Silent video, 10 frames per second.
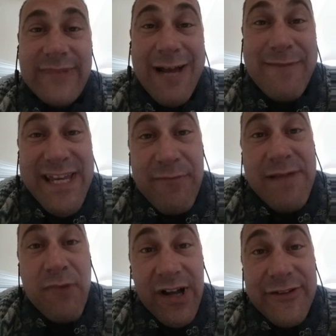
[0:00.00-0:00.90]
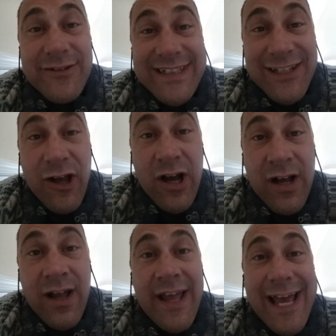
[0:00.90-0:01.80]
I made my
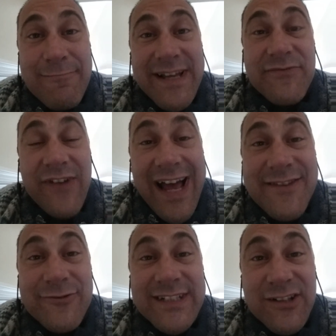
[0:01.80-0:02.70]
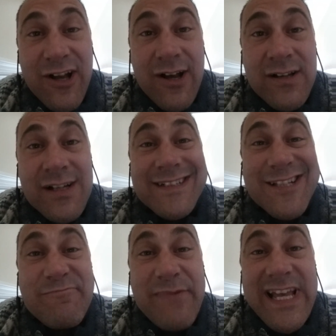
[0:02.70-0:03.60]
mother-in-law and my father-in-law
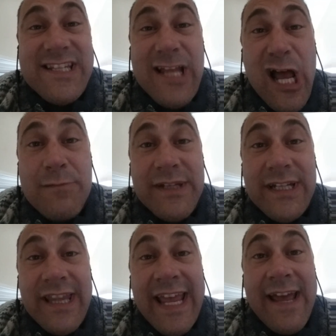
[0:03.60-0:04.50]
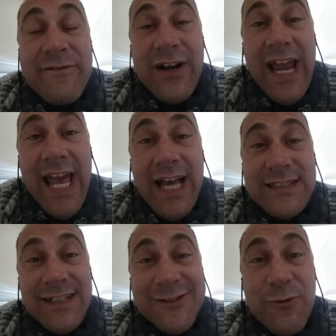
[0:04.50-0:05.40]
the best omelet they ever
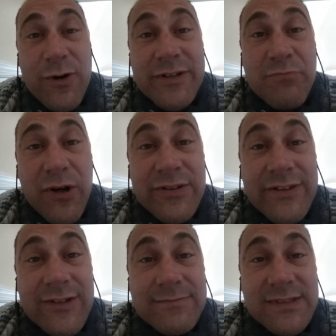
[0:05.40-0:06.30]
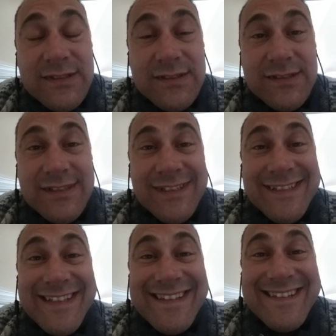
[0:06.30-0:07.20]
had. Quoted both of them.
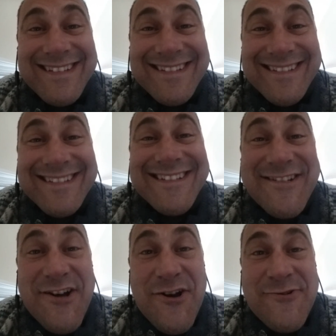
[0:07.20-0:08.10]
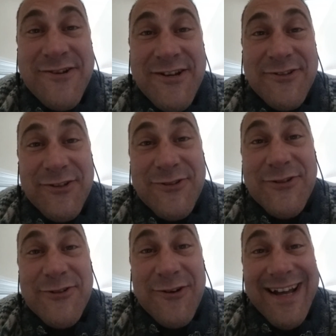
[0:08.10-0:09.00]
You know, the
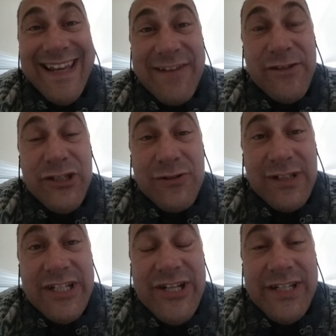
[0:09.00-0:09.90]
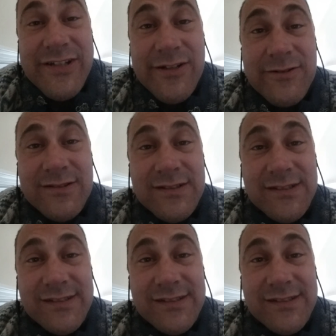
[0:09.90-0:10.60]
dude who I gave the eulogy to.